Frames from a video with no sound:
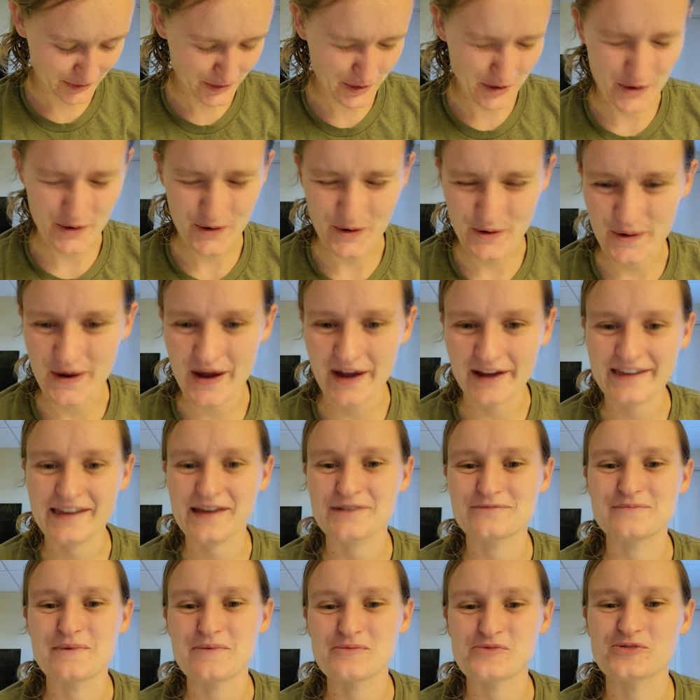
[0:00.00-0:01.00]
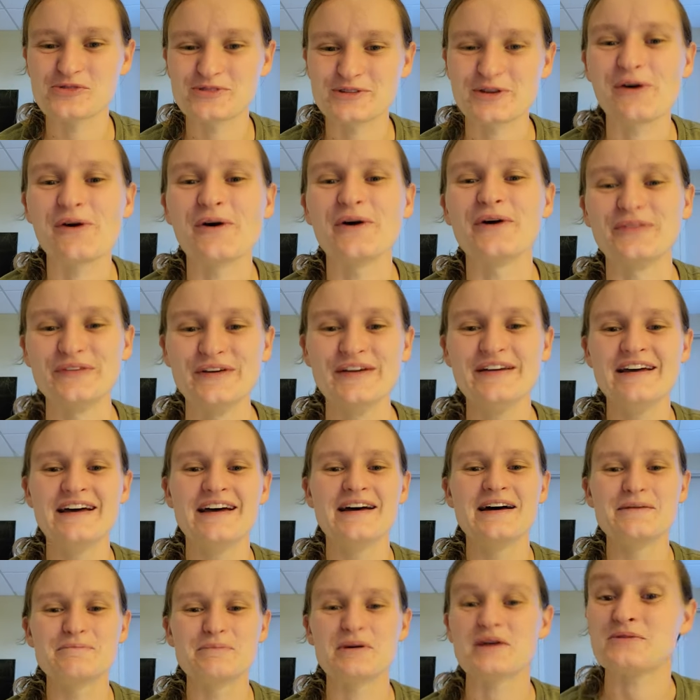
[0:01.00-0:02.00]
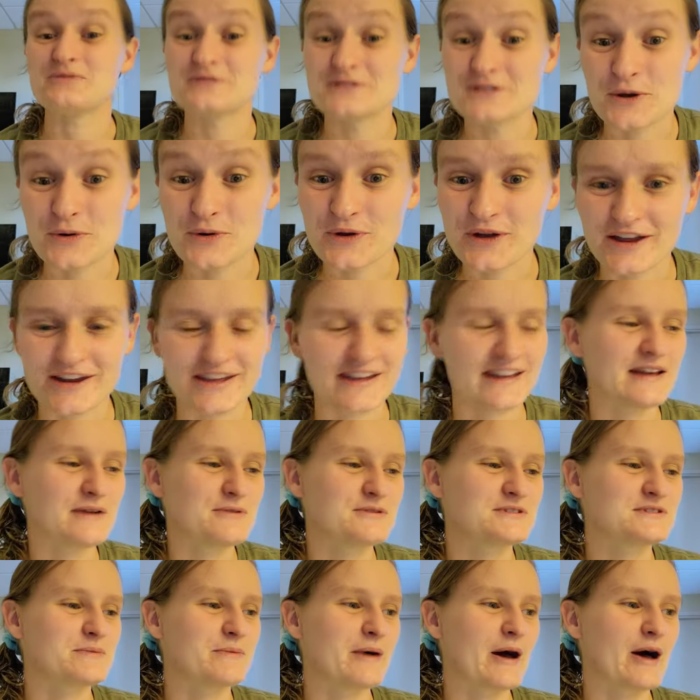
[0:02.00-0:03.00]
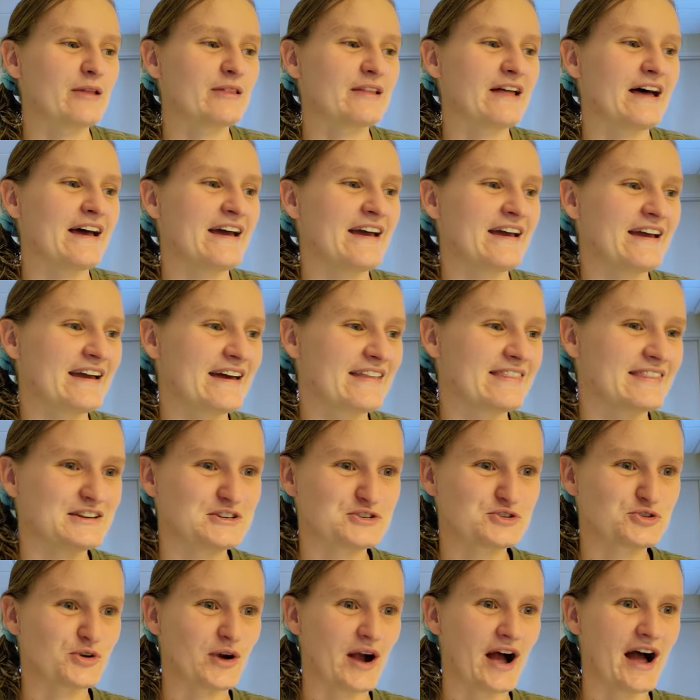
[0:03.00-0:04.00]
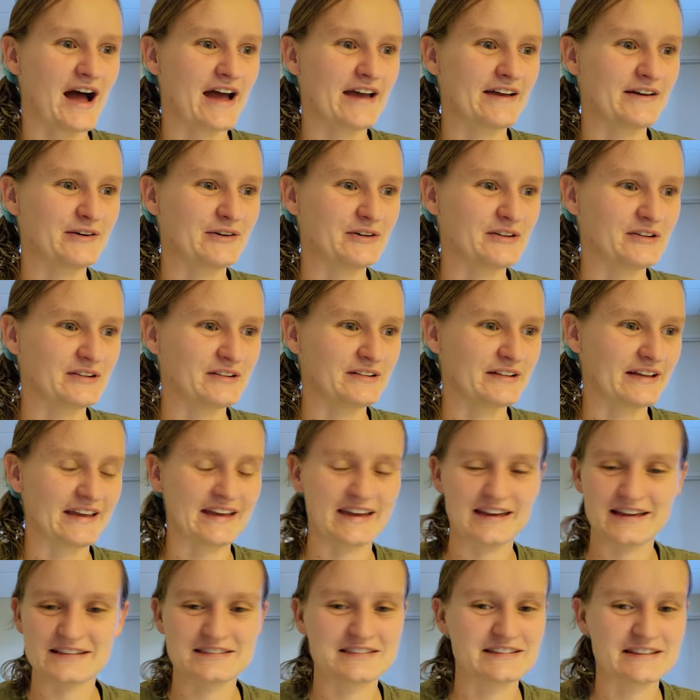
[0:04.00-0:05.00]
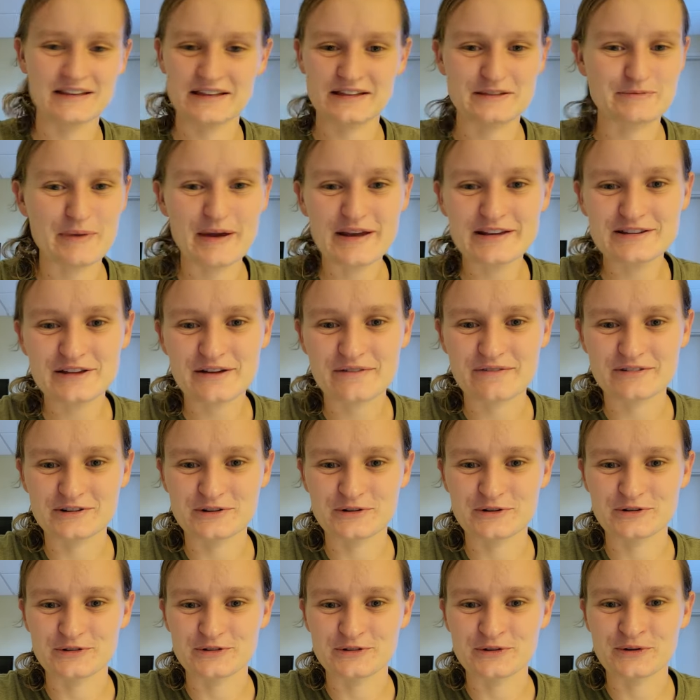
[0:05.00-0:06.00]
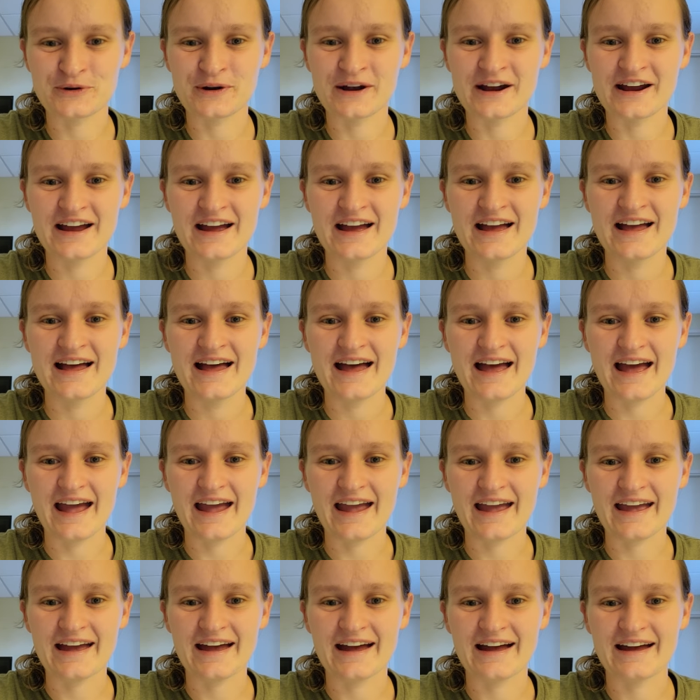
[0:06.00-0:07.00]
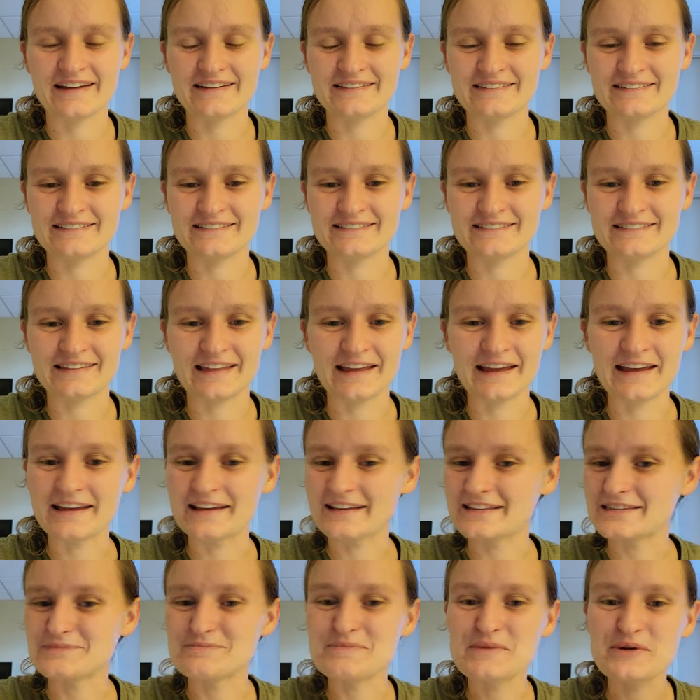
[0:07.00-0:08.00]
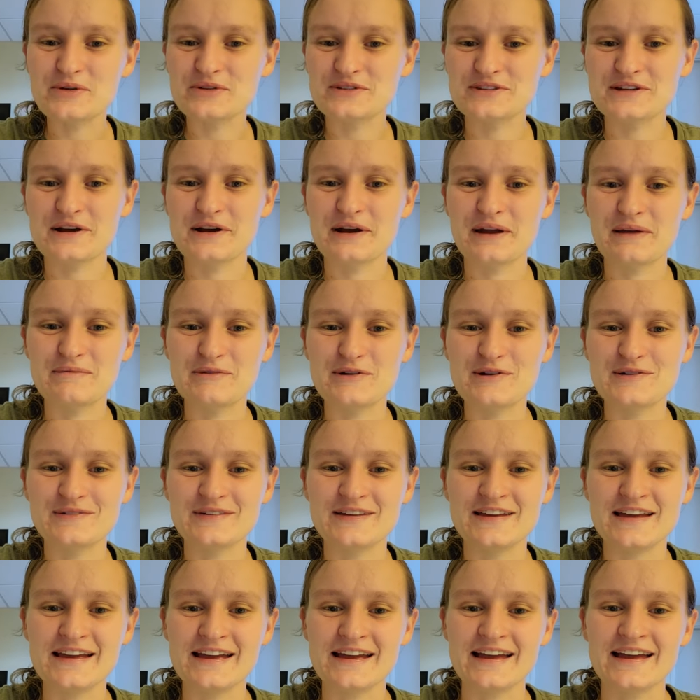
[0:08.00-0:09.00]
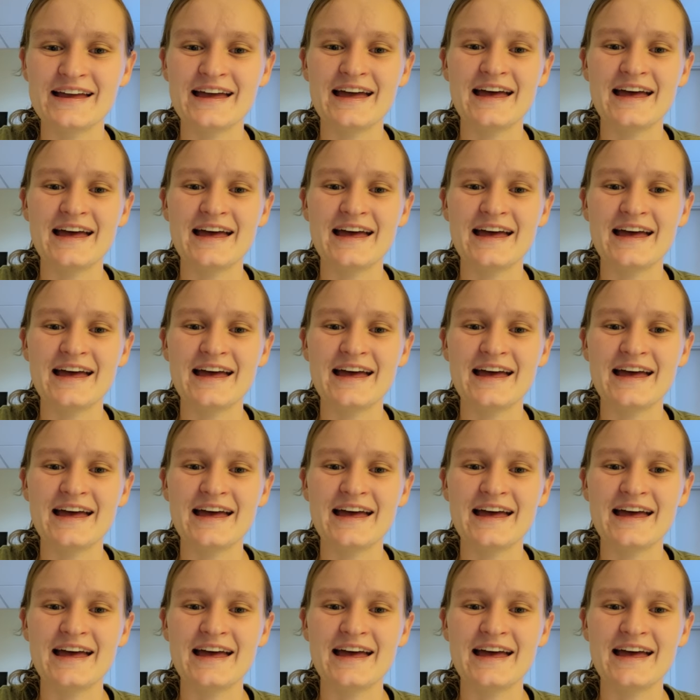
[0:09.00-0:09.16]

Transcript: I can't remember what it's called, but it was so good. And it was about like the trial. It's based off a true story, and they it's a military movie,